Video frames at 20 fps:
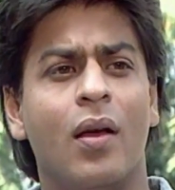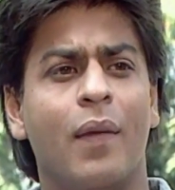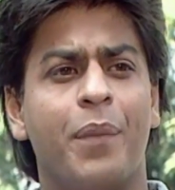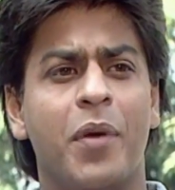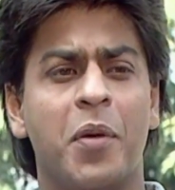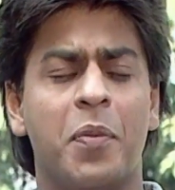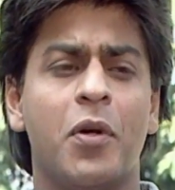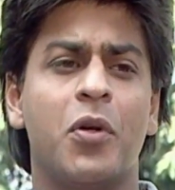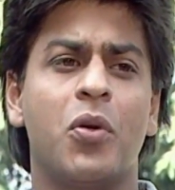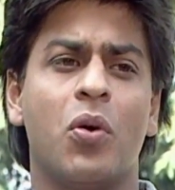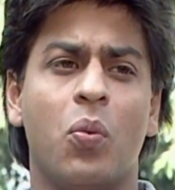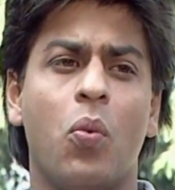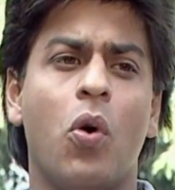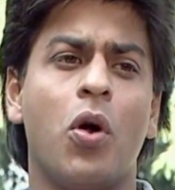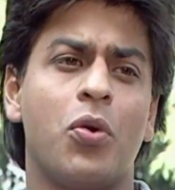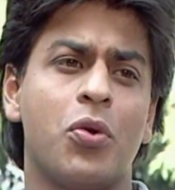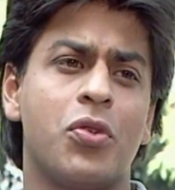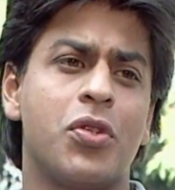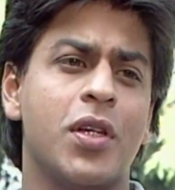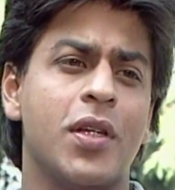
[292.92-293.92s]
People don't
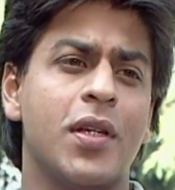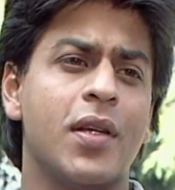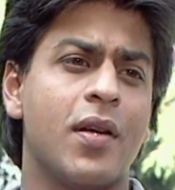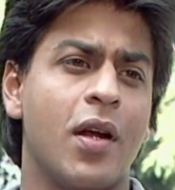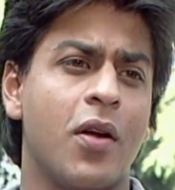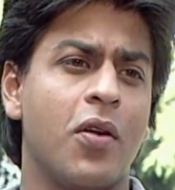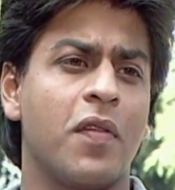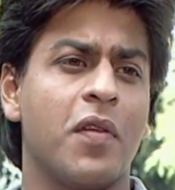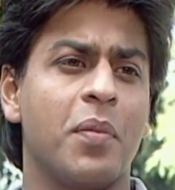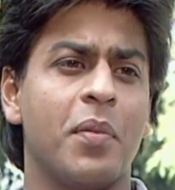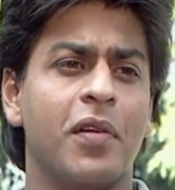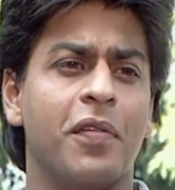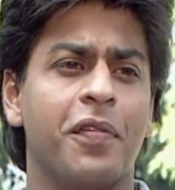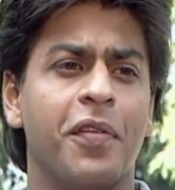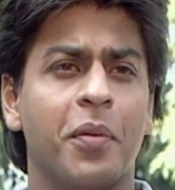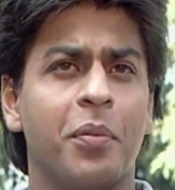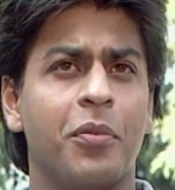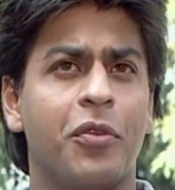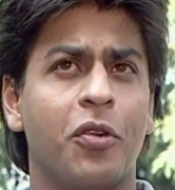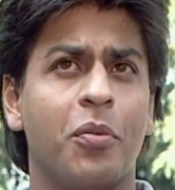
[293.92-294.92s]
want to see the run-of-the-mill
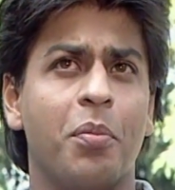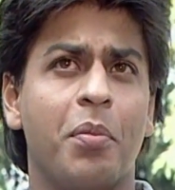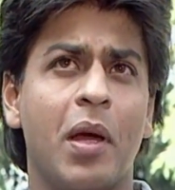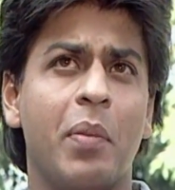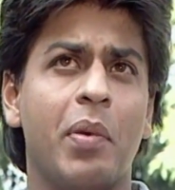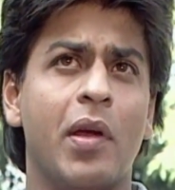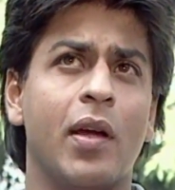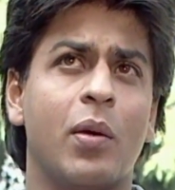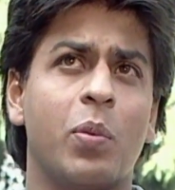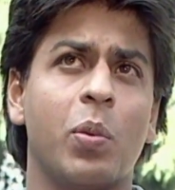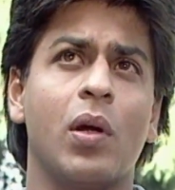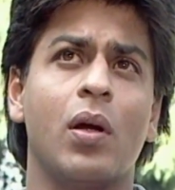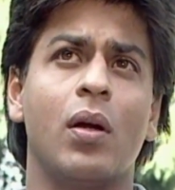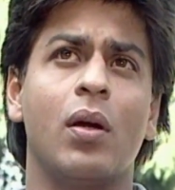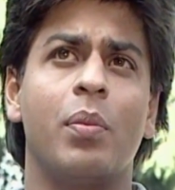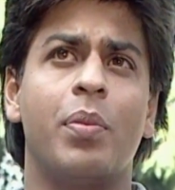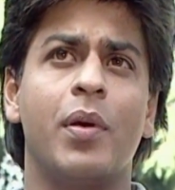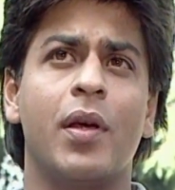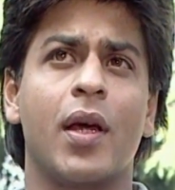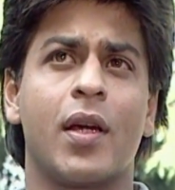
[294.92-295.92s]
film, so maybe it
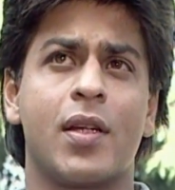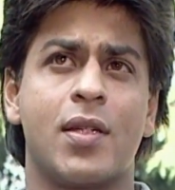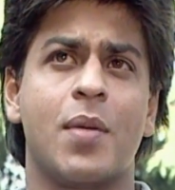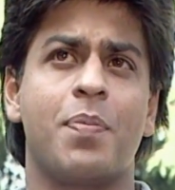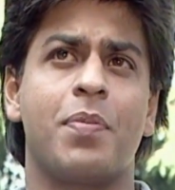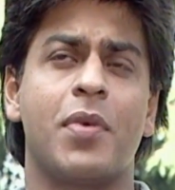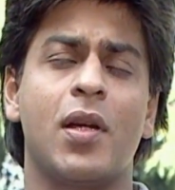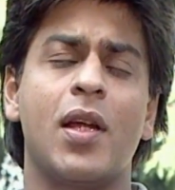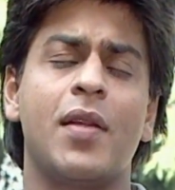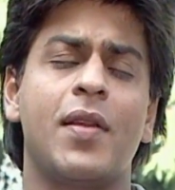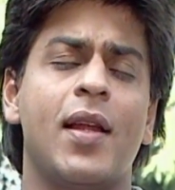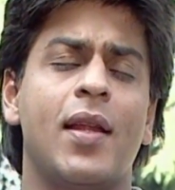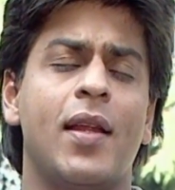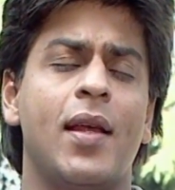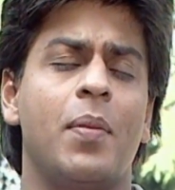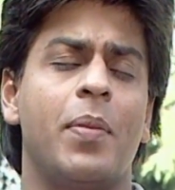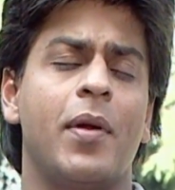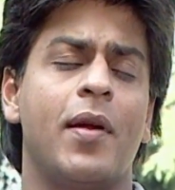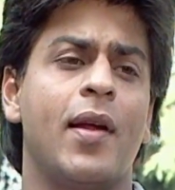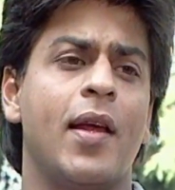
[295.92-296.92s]
will be accepted. They'll,
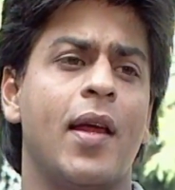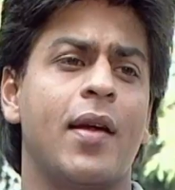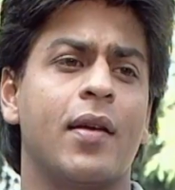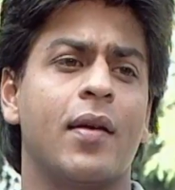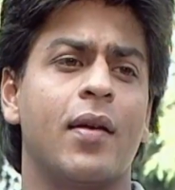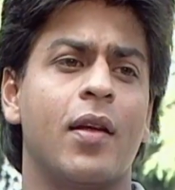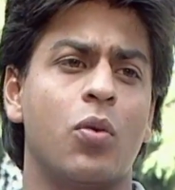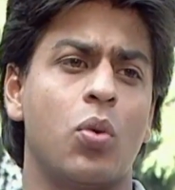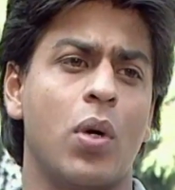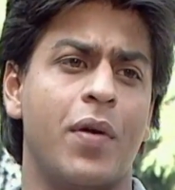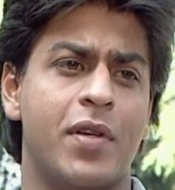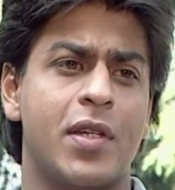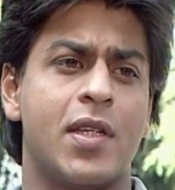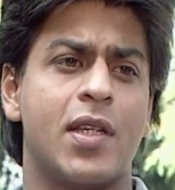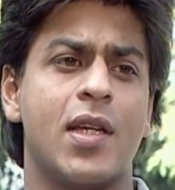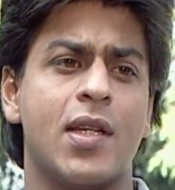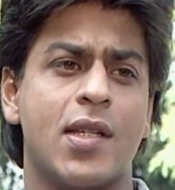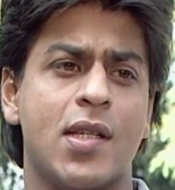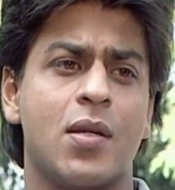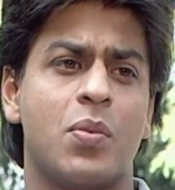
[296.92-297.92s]
they'll be really entertained. Whoever
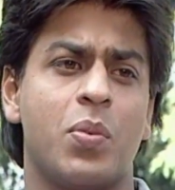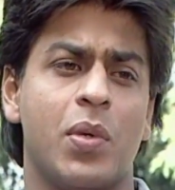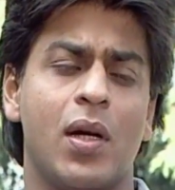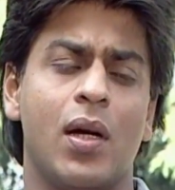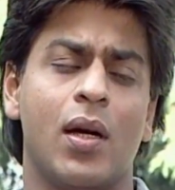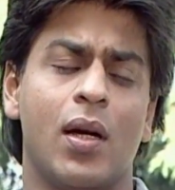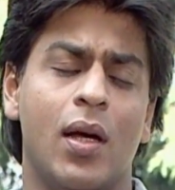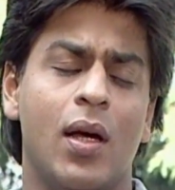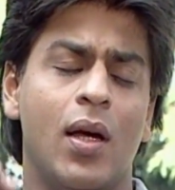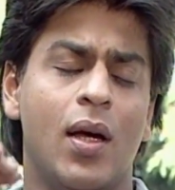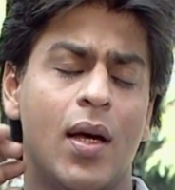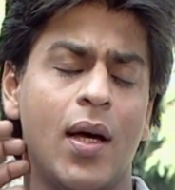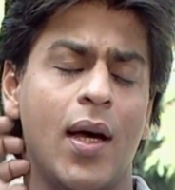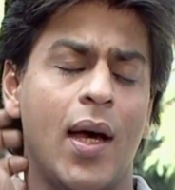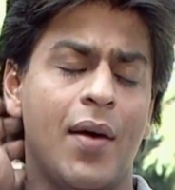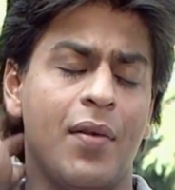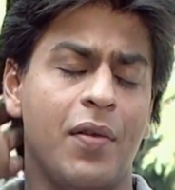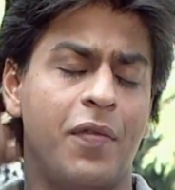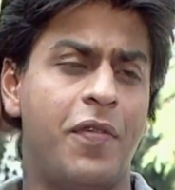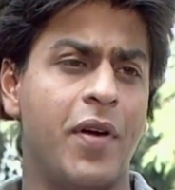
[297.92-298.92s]
sees it will
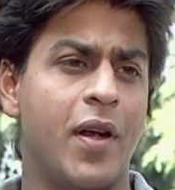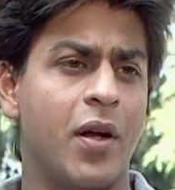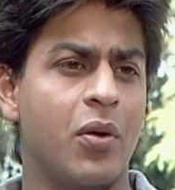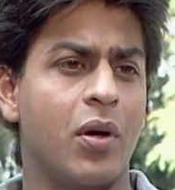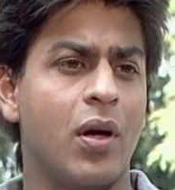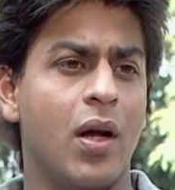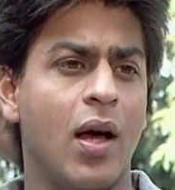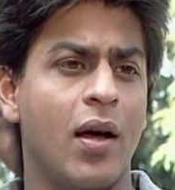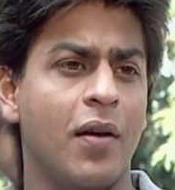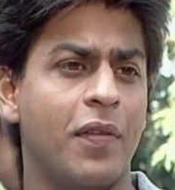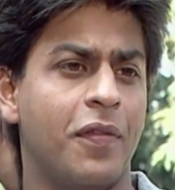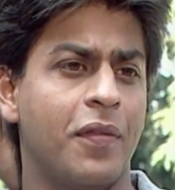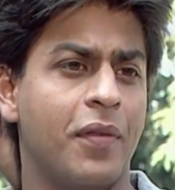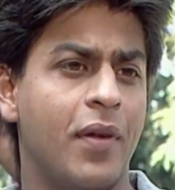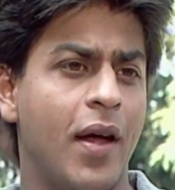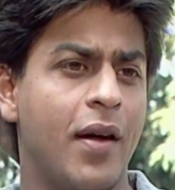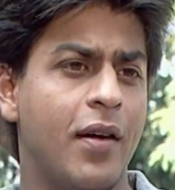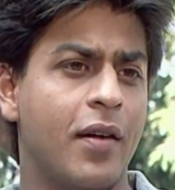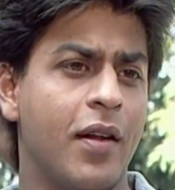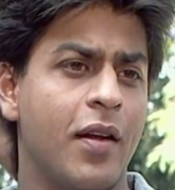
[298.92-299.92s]
have a very good laugh,
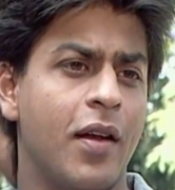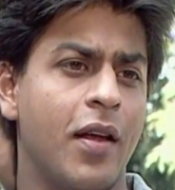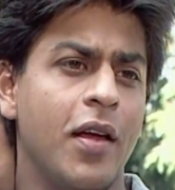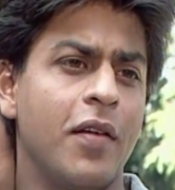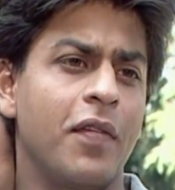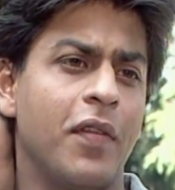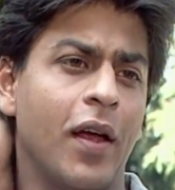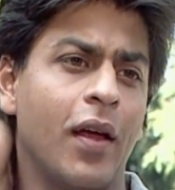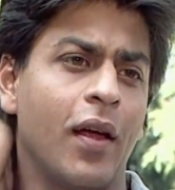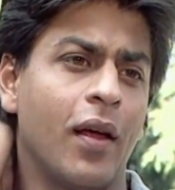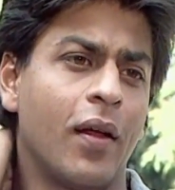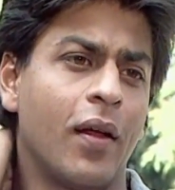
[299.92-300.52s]
entertaining evening.